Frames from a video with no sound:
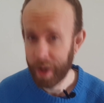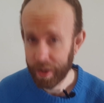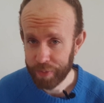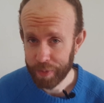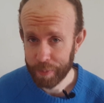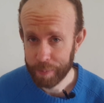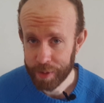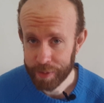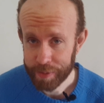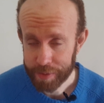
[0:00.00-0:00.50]

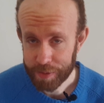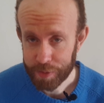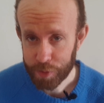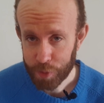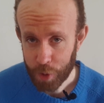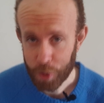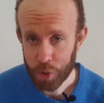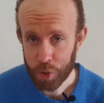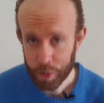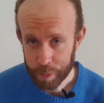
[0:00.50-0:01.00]
performance is
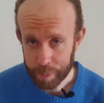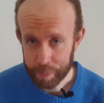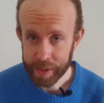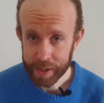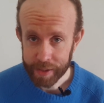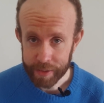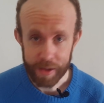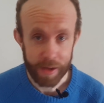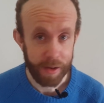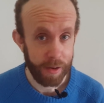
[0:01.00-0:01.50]
such a
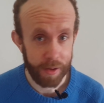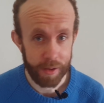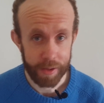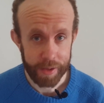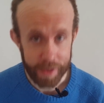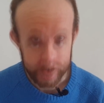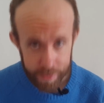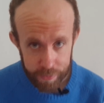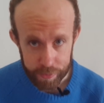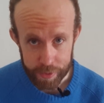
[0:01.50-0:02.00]
big deal
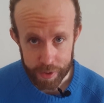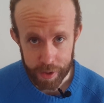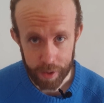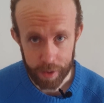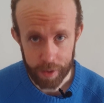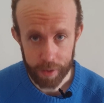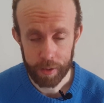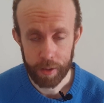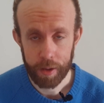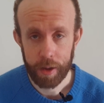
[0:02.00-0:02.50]
in
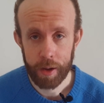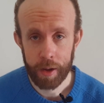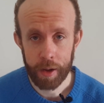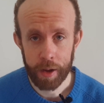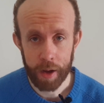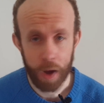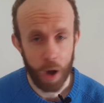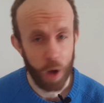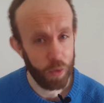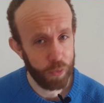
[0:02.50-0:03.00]
VR.
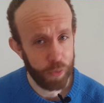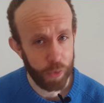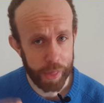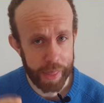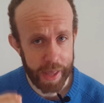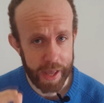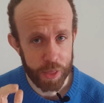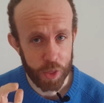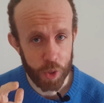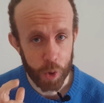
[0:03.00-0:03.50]
And for
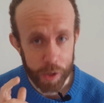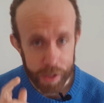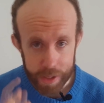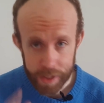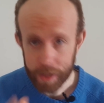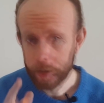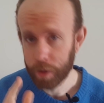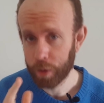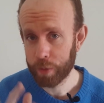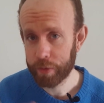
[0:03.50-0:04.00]
that, the
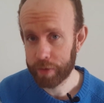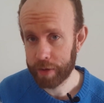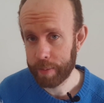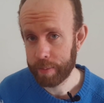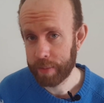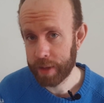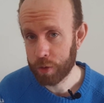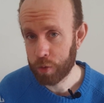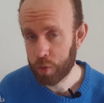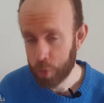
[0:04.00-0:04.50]
key
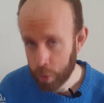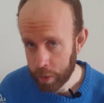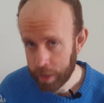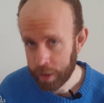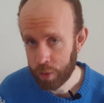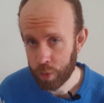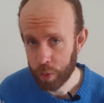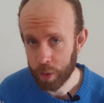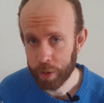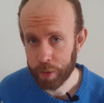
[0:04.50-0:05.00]
concept that you
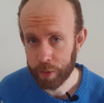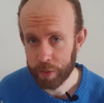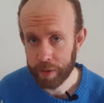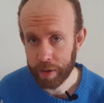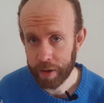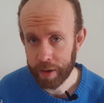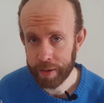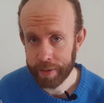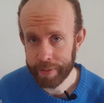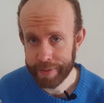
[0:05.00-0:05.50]
need to
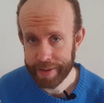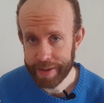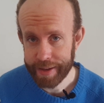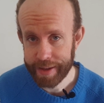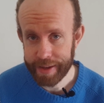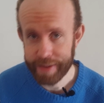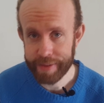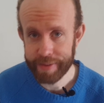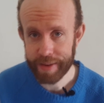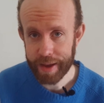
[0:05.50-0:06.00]
understand
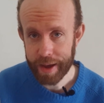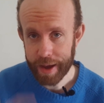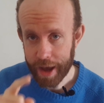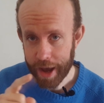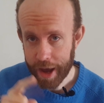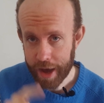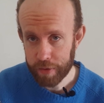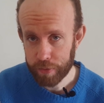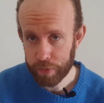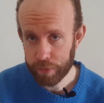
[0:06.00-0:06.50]
is
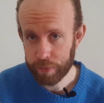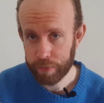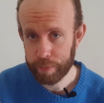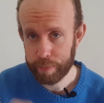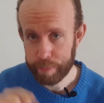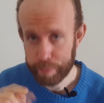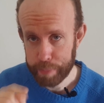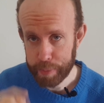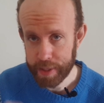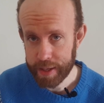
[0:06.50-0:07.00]

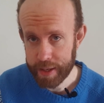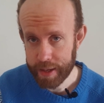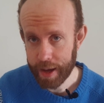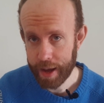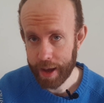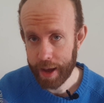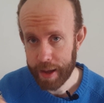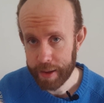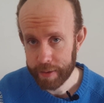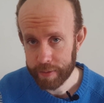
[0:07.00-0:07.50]

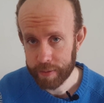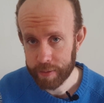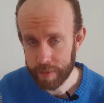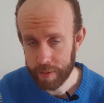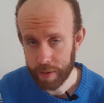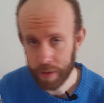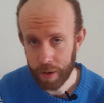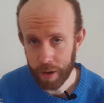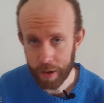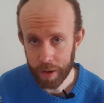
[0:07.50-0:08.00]

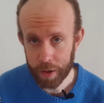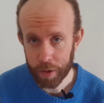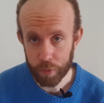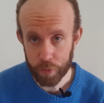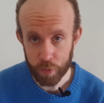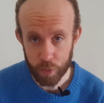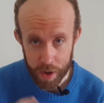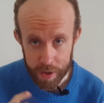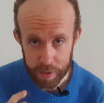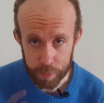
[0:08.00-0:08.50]
FPS,
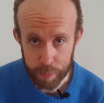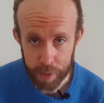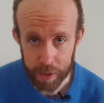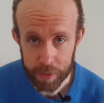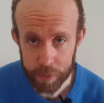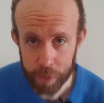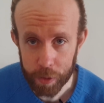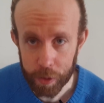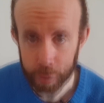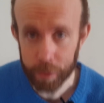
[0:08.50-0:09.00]
frames
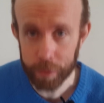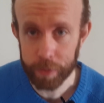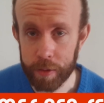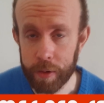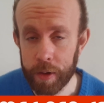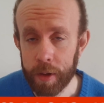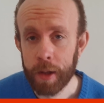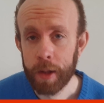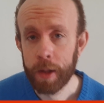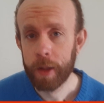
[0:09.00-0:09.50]
per second.
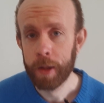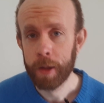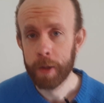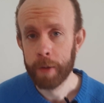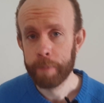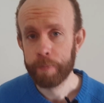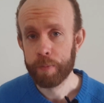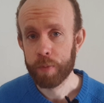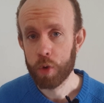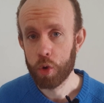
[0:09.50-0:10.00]

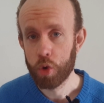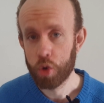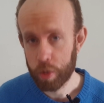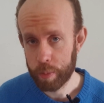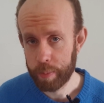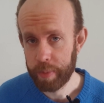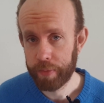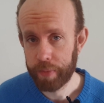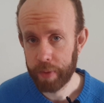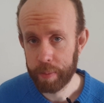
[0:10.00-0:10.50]
You
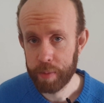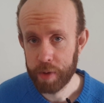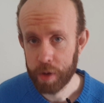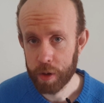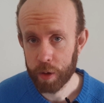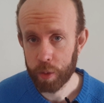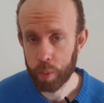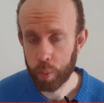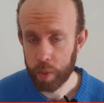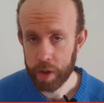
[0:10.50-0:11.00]
should be
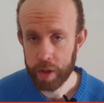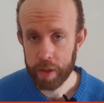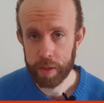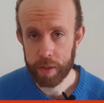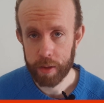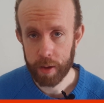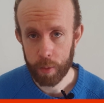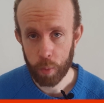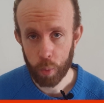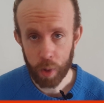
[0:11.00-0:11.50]
familiar
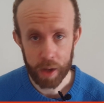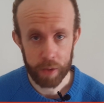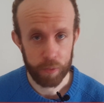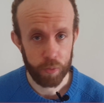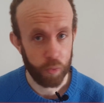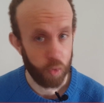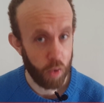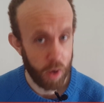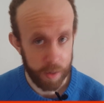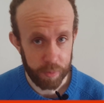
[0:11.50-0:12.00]
with
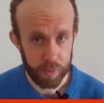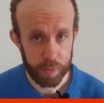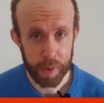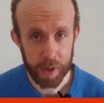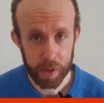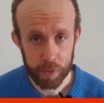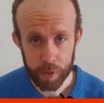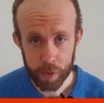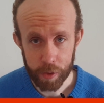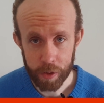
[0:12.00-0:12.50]
what frames
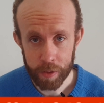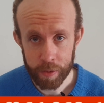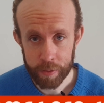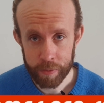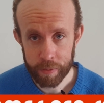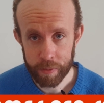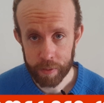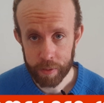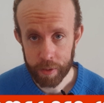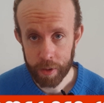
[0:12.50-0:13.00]
per
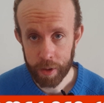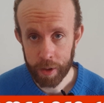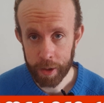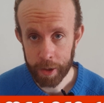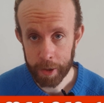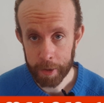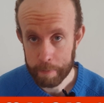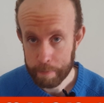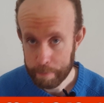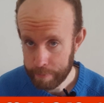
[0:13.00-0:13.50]
second
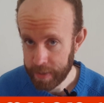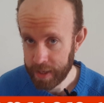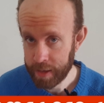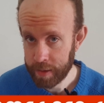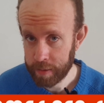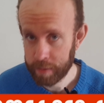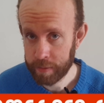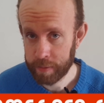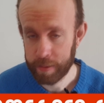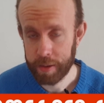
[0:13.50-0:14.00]

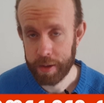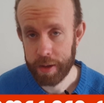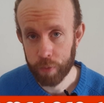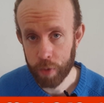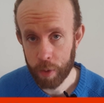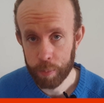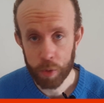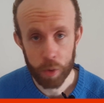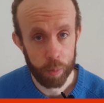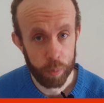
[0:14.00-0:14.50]
means
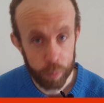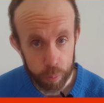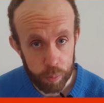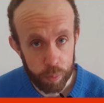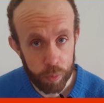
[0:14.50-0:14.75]
from the